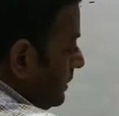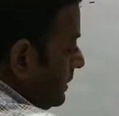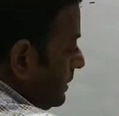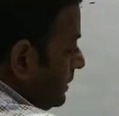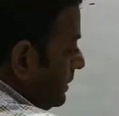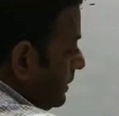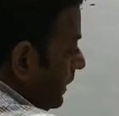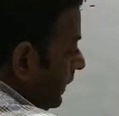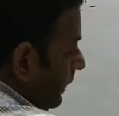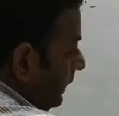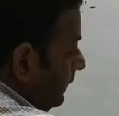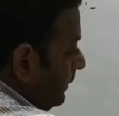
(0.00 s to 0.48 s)

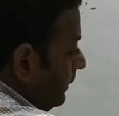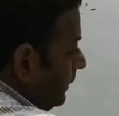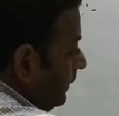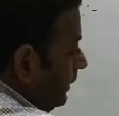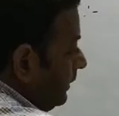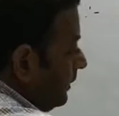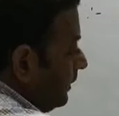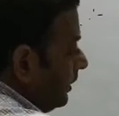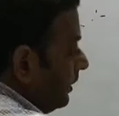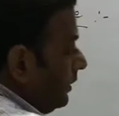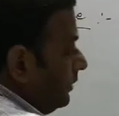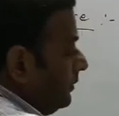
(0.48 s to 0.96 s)
sin
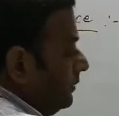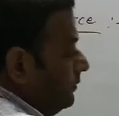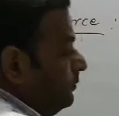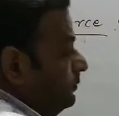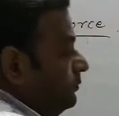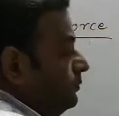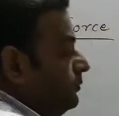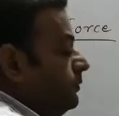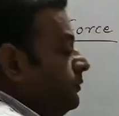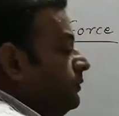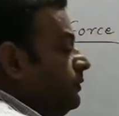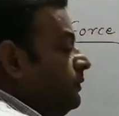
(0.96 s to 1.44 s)
theta.
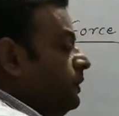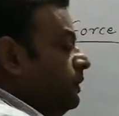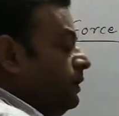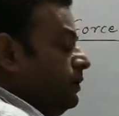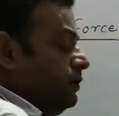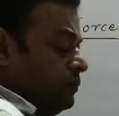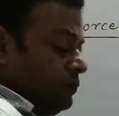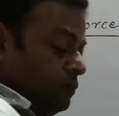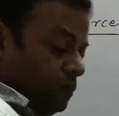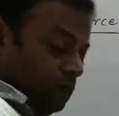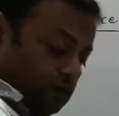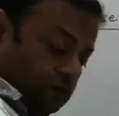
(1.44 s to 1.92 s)

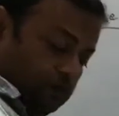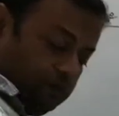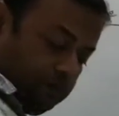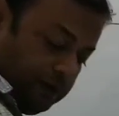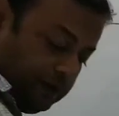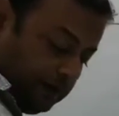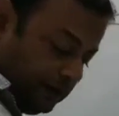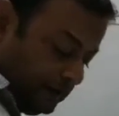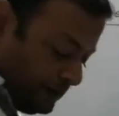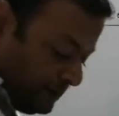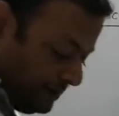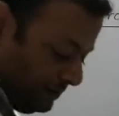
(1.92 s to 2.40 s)
So,
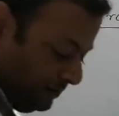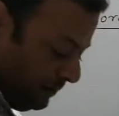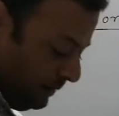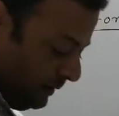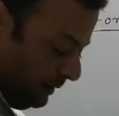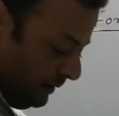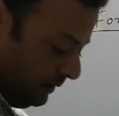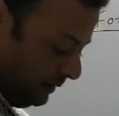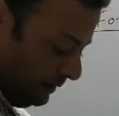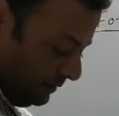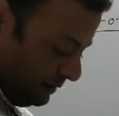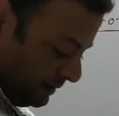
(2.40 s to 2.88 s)
we can
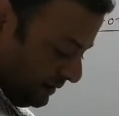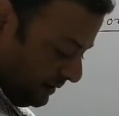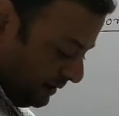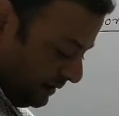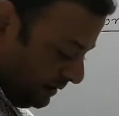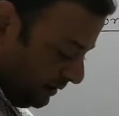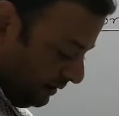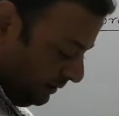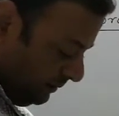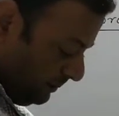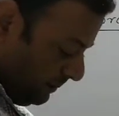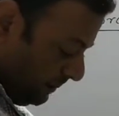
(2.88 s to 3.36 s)
simply
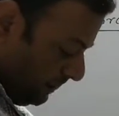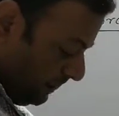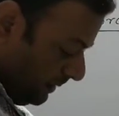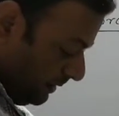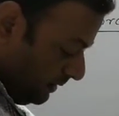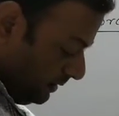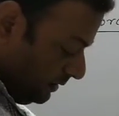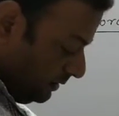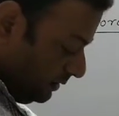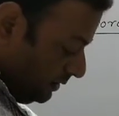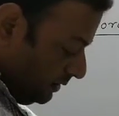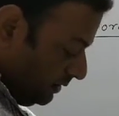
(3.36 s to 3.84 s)
say
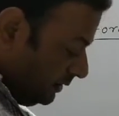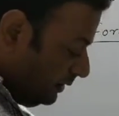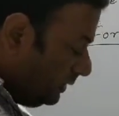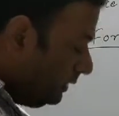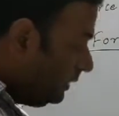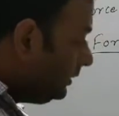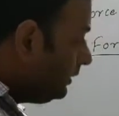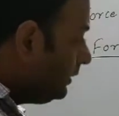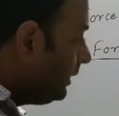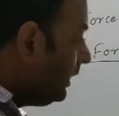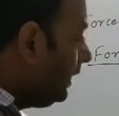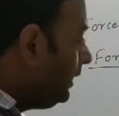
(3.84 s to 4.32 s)

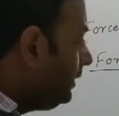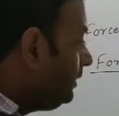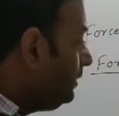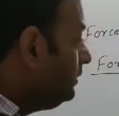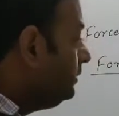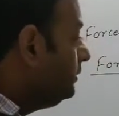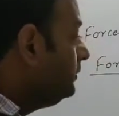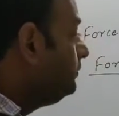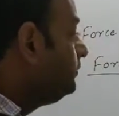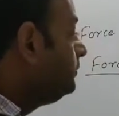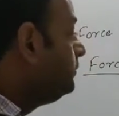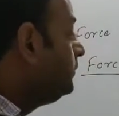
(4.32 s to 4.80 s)

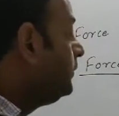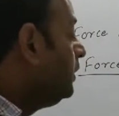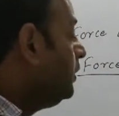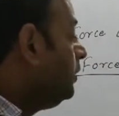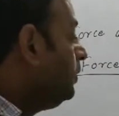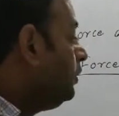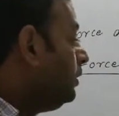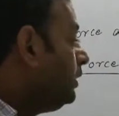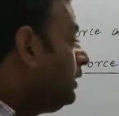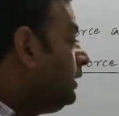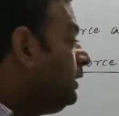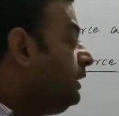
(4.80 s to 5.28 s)
that
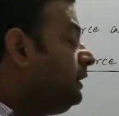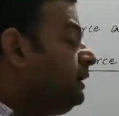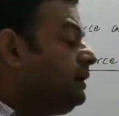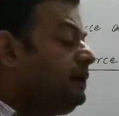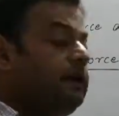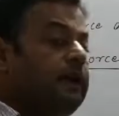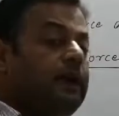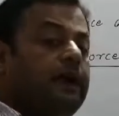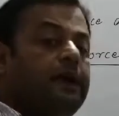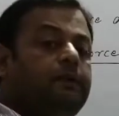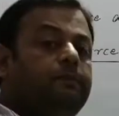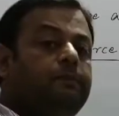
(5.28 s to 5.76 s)
on an
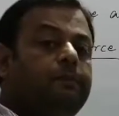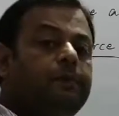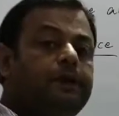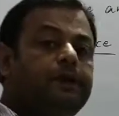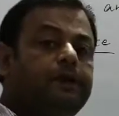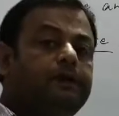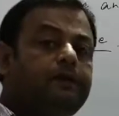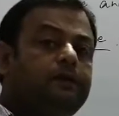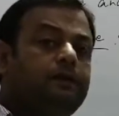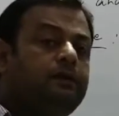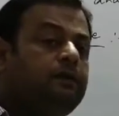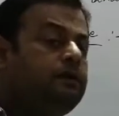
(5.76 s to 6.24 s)
inclined
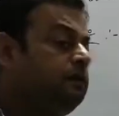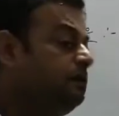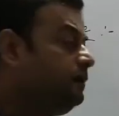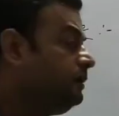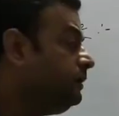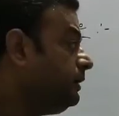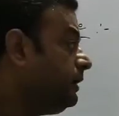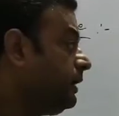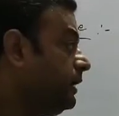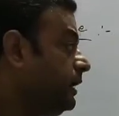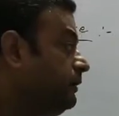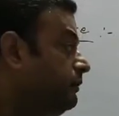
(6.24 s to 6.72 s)
plane,
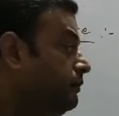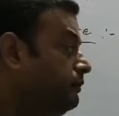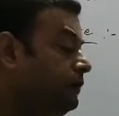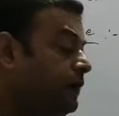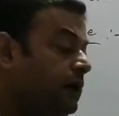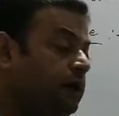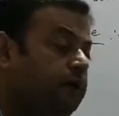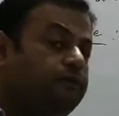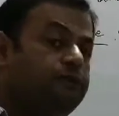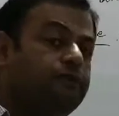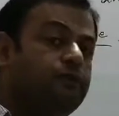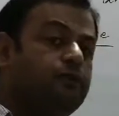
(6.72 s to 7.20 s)
there are
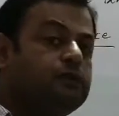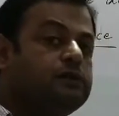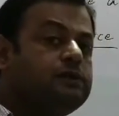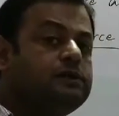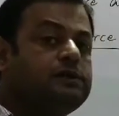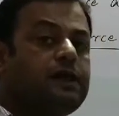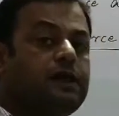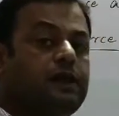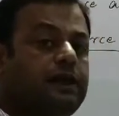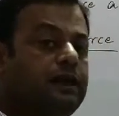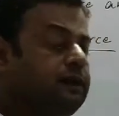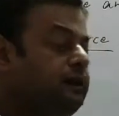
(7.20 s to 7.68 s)
5
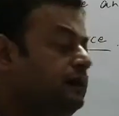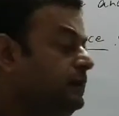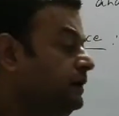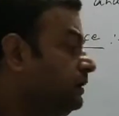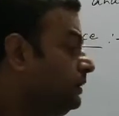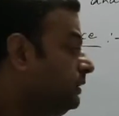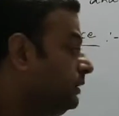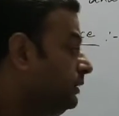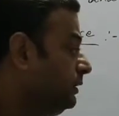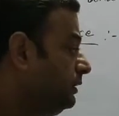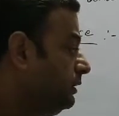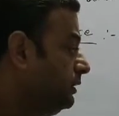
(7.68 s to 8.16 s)
forces are
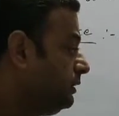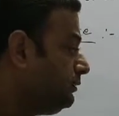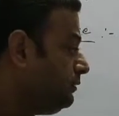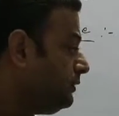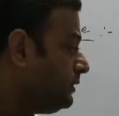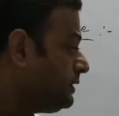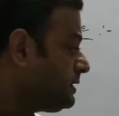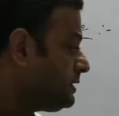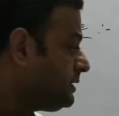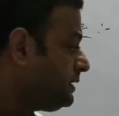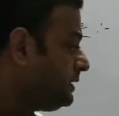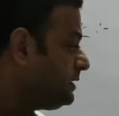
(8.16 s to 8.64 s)
acting. The
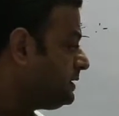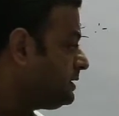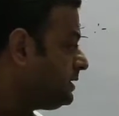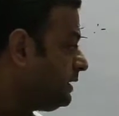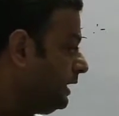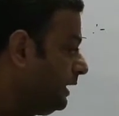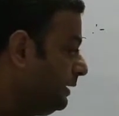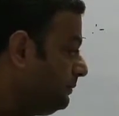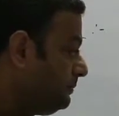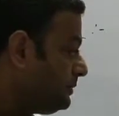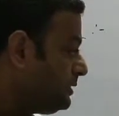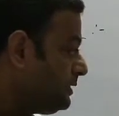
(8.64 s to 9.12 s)
first
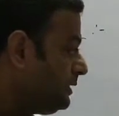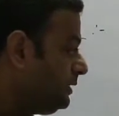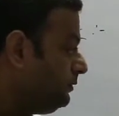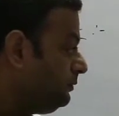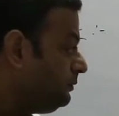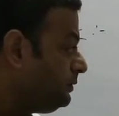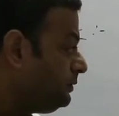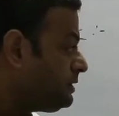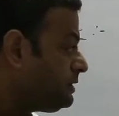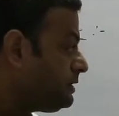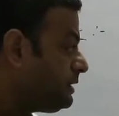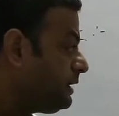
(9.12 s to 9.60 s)
is
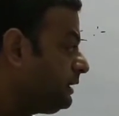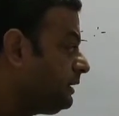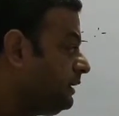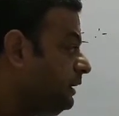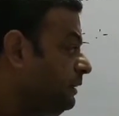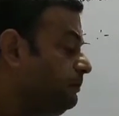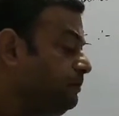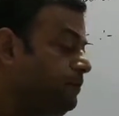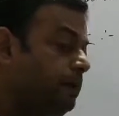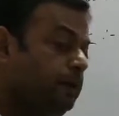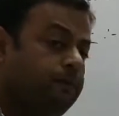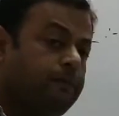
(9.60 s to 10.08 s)
mg, which is
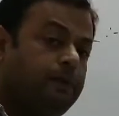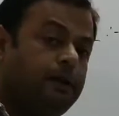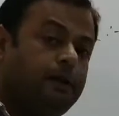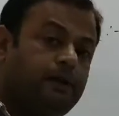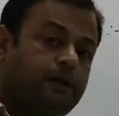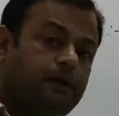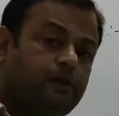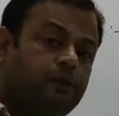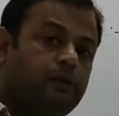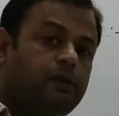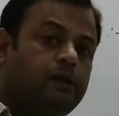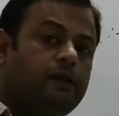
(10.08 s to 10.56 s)
acting
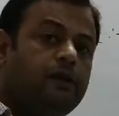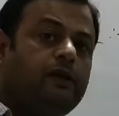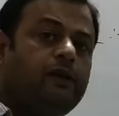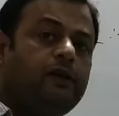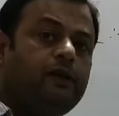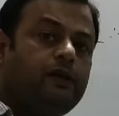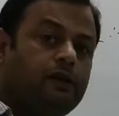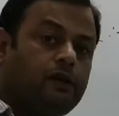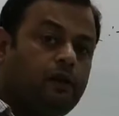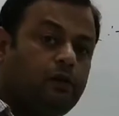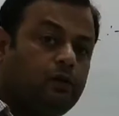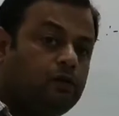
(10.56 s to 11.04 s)

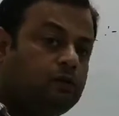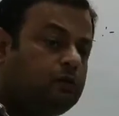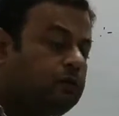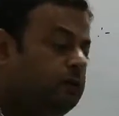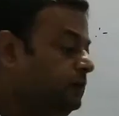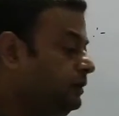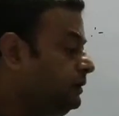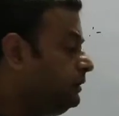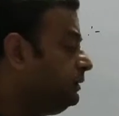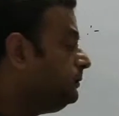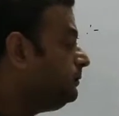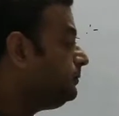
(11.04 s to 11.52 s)
perpendicularly
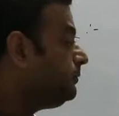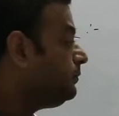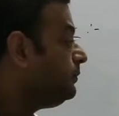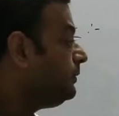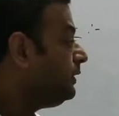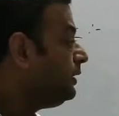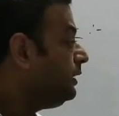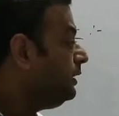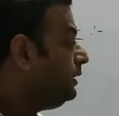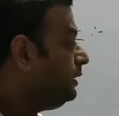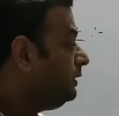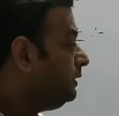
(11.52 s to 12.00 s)
downward.
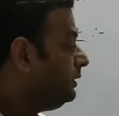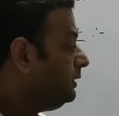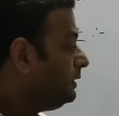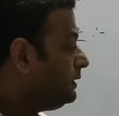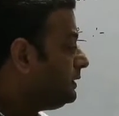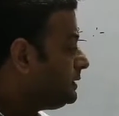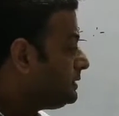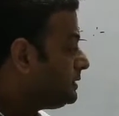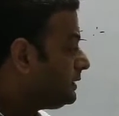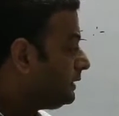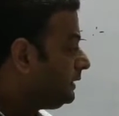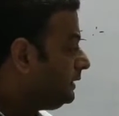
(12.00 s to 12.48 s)

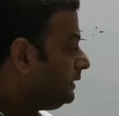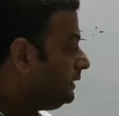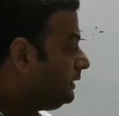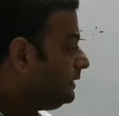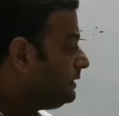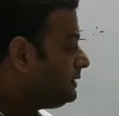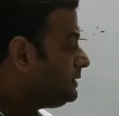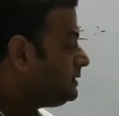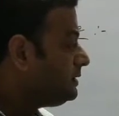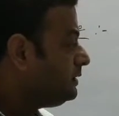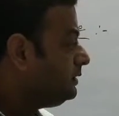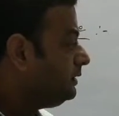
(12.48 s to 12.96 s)
Second
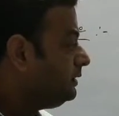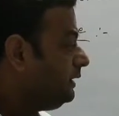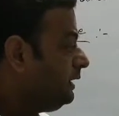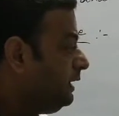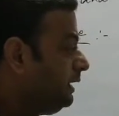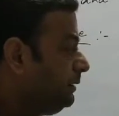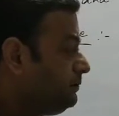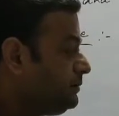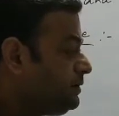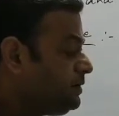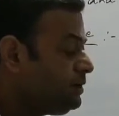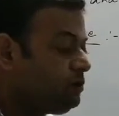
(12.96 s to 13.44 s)
is
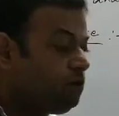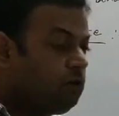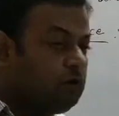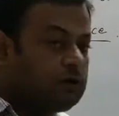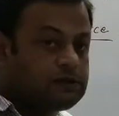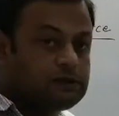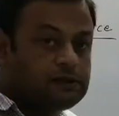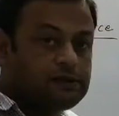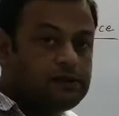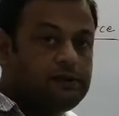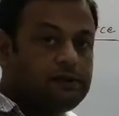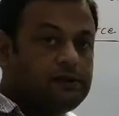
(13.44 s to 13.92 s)
mg
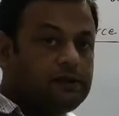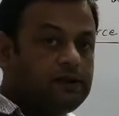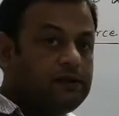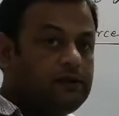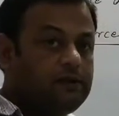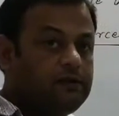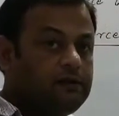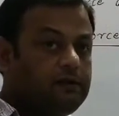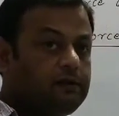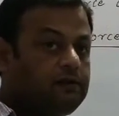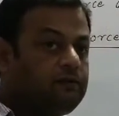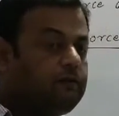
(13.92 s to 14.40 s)
cos
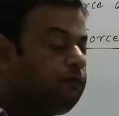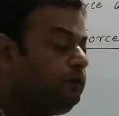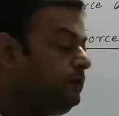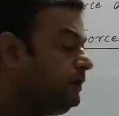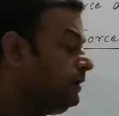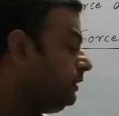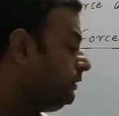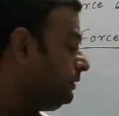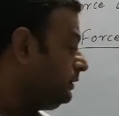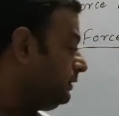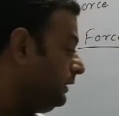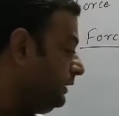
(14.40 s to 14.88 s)
theta,
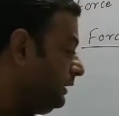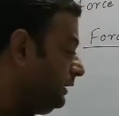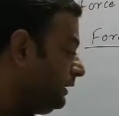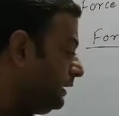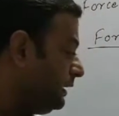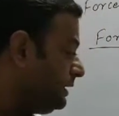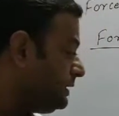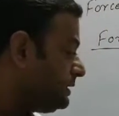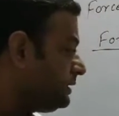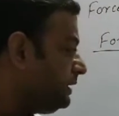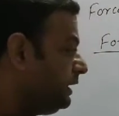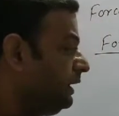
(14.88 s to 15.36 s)
where
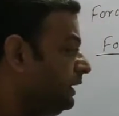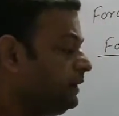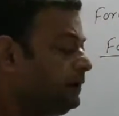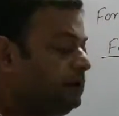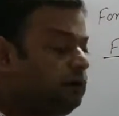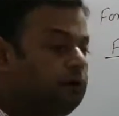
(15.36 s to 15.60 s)
theta is the